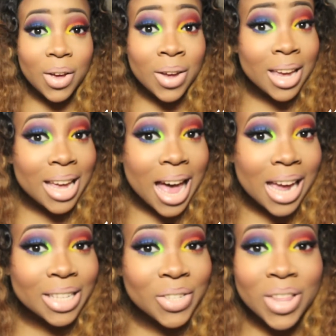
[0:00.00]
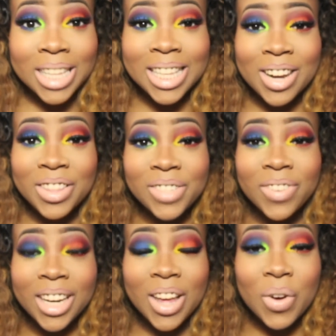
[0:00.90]
Okay guys, so that's the end of this
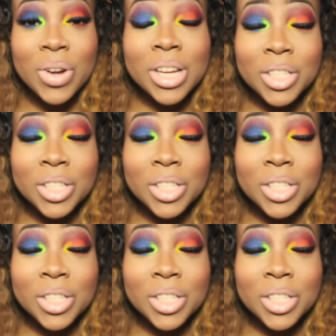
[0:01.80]
video.